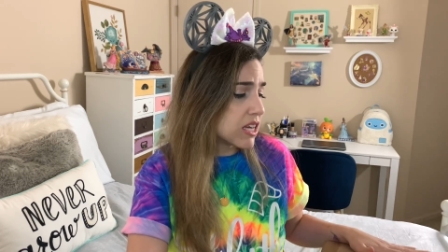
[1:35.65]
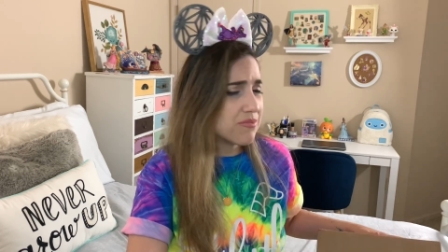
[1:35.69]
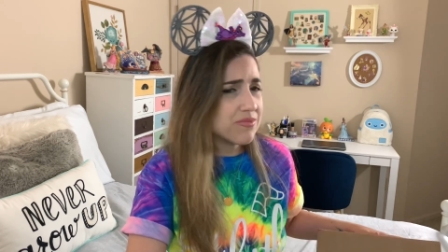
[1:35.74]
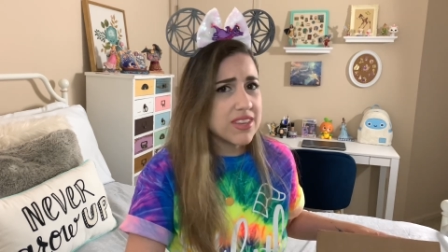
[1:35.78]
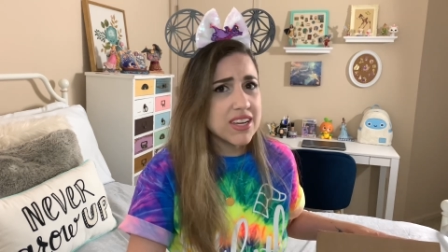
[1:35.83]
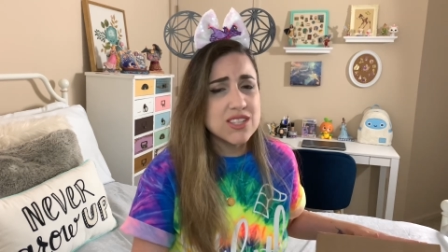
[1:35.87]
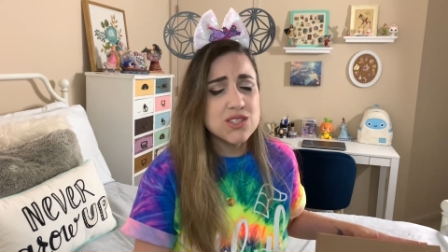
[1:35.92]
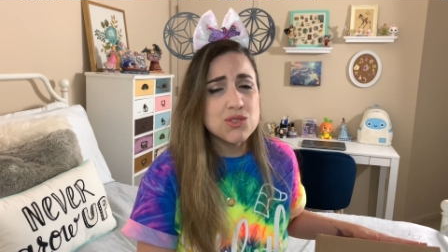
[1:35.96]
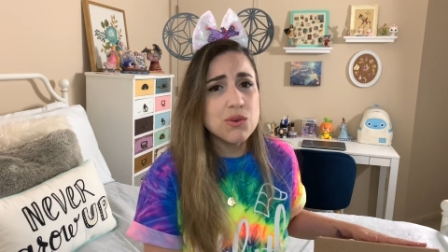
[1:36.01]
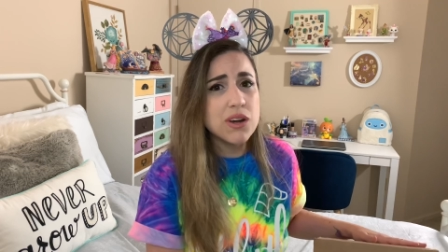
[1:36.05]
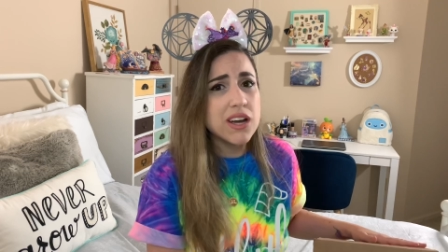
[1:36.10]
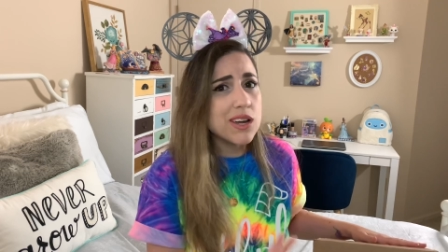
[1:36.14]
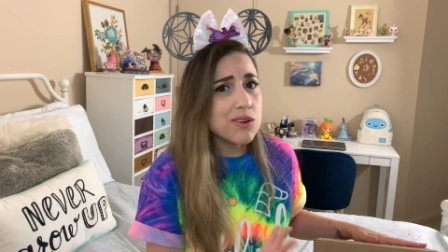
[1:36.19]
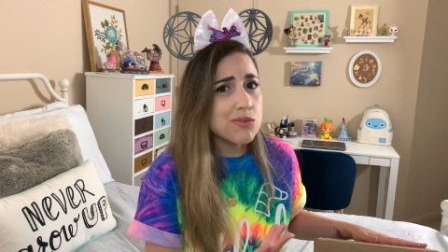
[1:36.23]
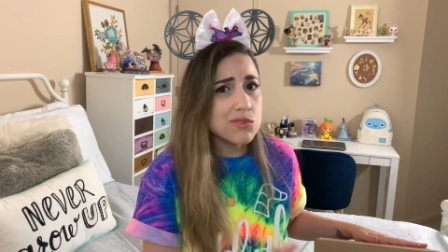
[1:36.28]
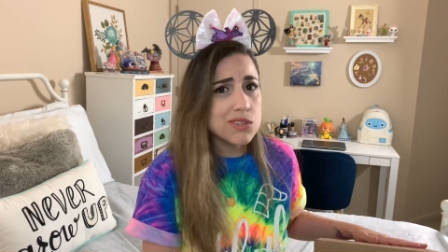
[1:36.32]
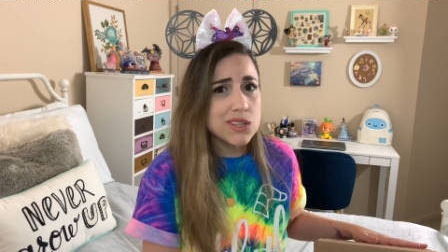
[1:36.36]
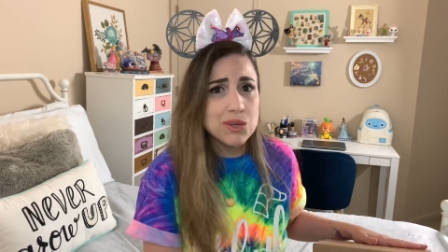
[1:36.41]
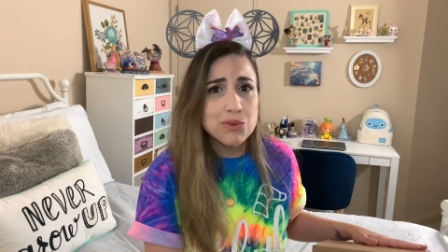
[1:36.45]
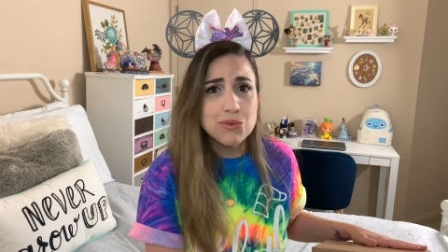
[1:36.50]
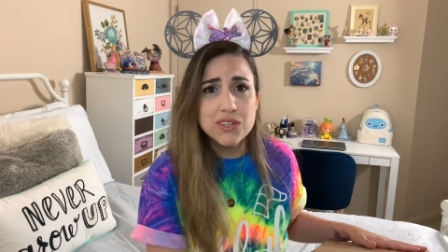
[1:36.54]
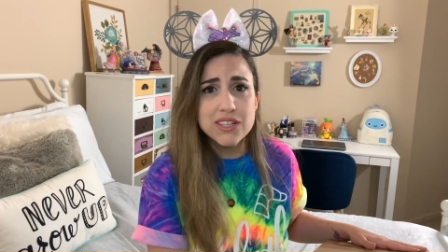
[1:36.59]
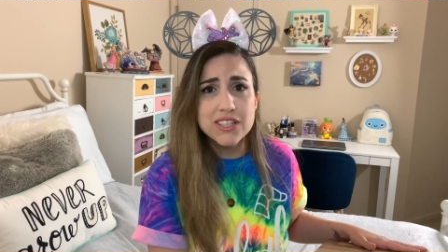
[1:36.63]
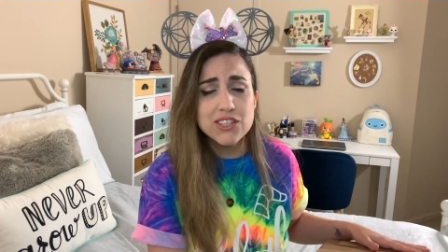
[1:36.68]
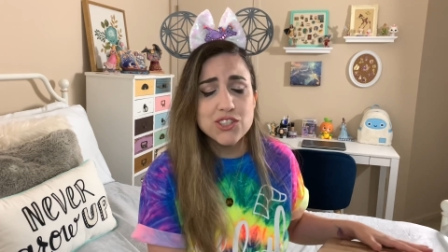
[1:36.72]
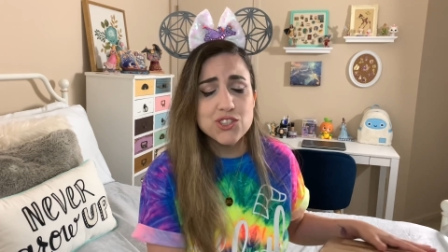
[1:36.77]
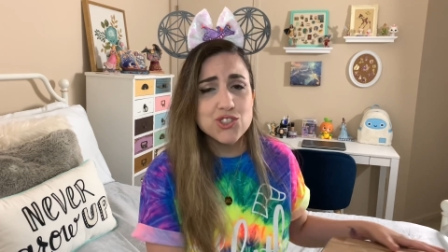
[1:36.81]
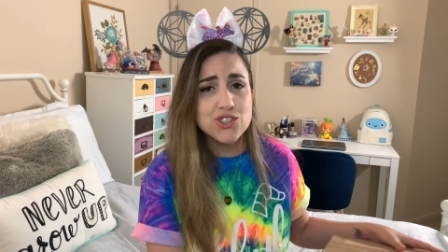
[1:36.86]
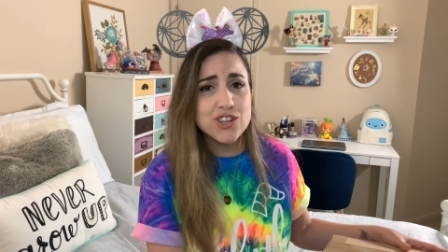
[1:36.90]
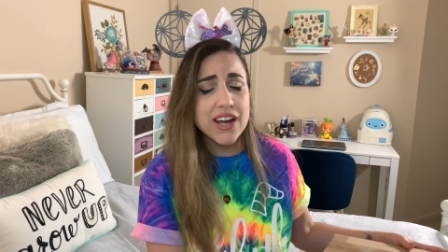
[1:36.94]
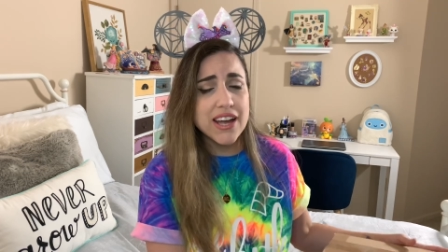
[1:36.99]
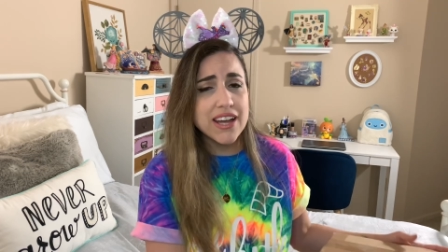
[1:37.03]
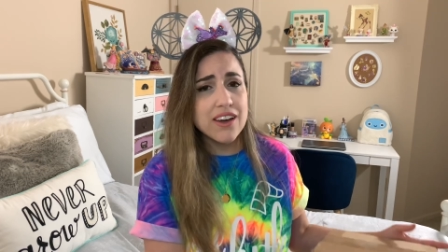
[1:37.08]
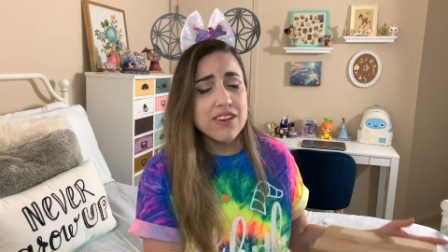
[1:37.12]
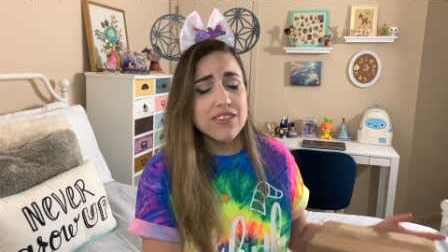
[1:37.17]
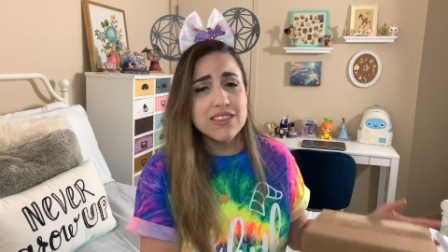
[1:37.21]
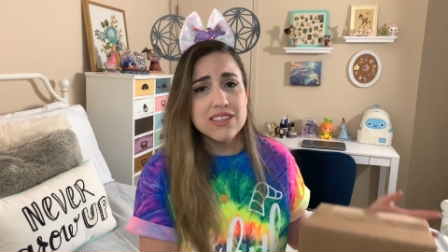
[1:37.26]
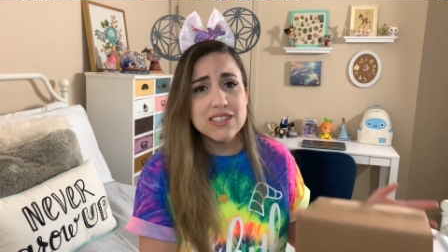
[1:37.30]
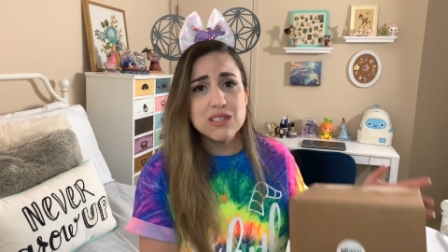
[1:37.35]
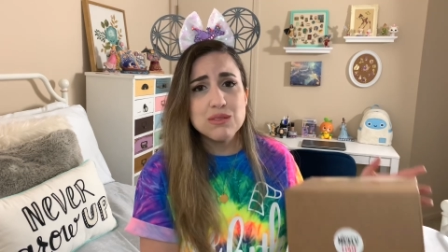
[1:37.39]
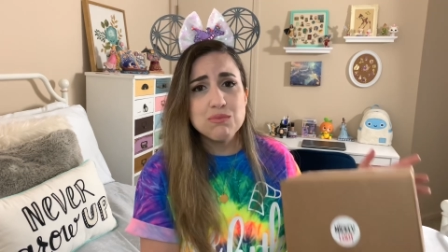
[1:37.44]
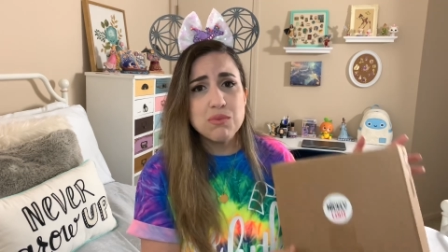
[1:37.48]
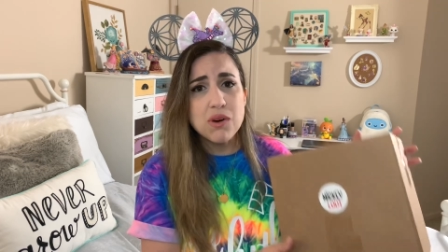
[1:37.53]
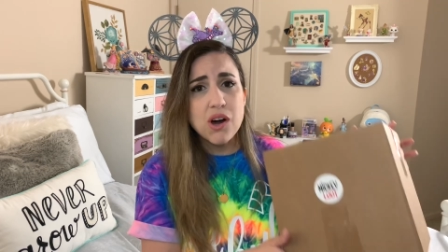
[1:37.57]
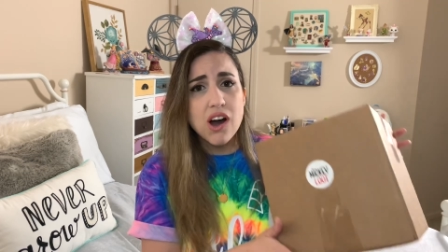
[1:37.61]
That's why I really wanted to try out this
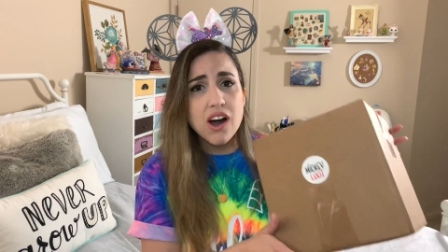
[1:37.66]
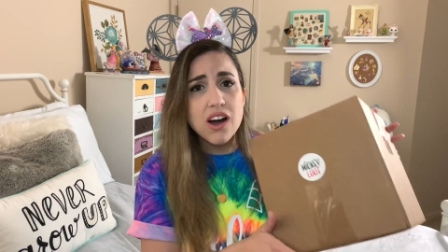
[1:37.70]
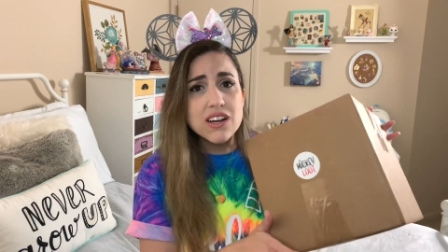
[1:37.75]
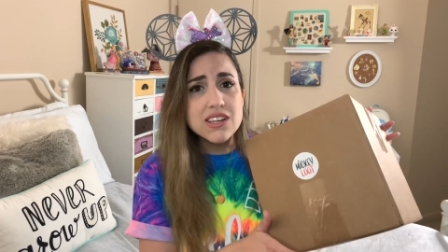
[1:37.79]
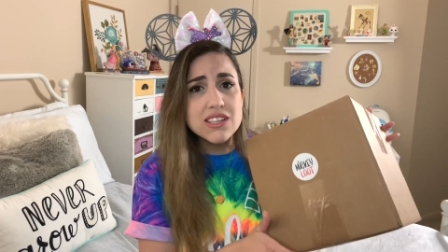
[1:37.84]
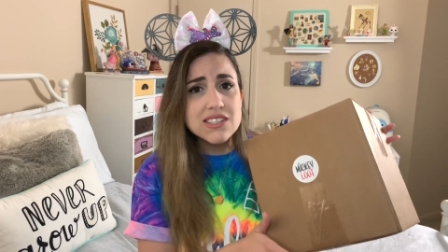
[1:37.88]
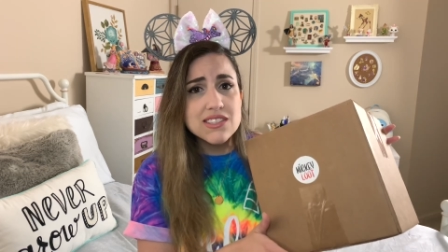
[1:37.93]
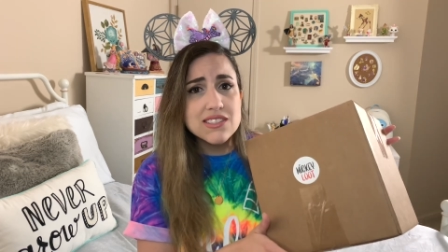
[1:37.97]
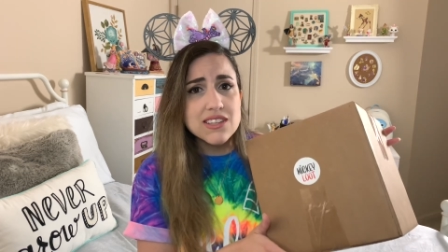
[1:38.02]
box.